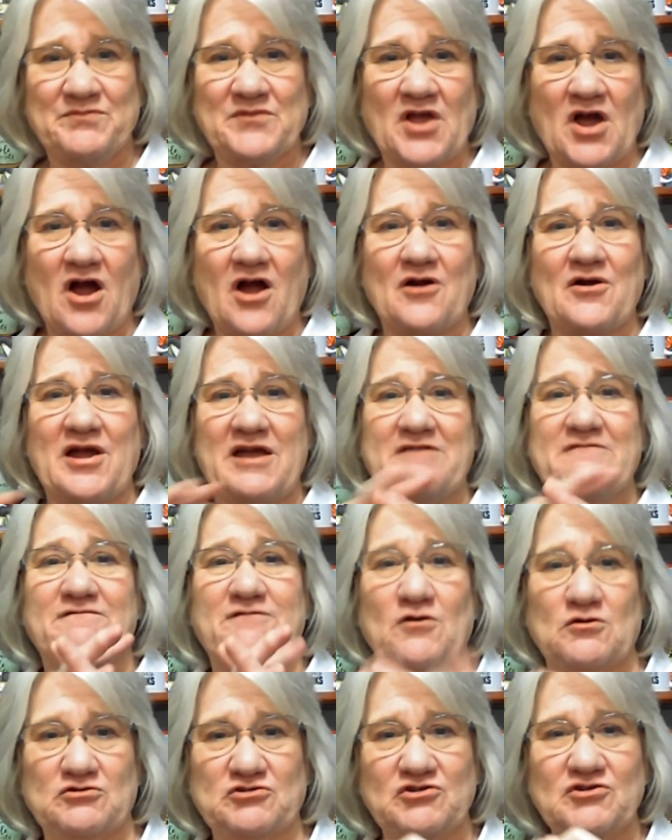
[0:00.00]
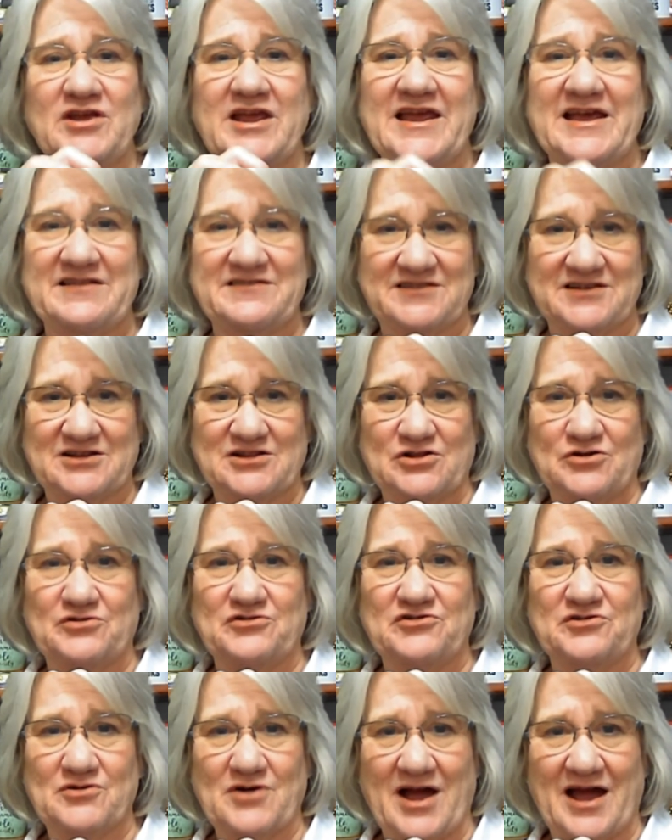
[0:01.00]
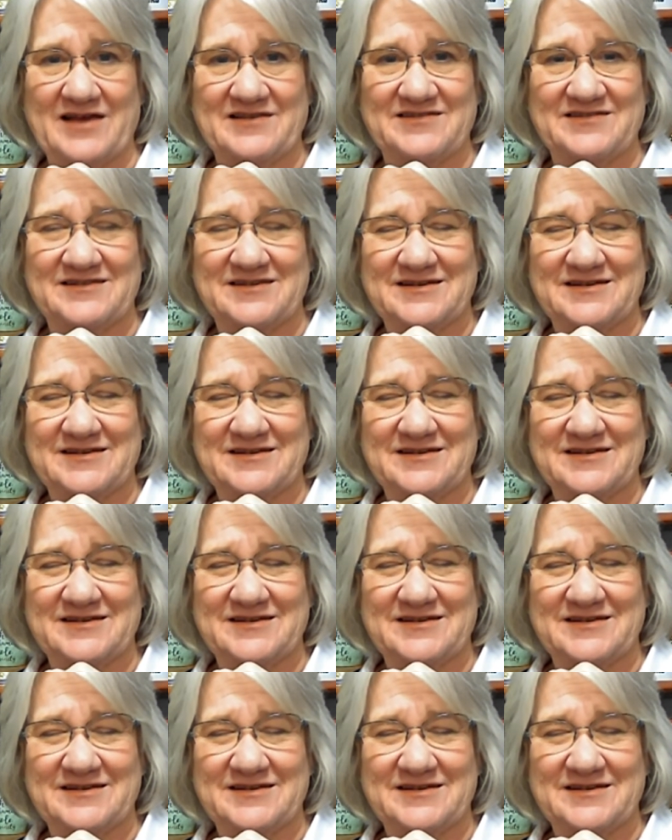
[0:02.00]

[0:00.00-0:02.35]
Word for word: All right, fold your hands and close your eyes.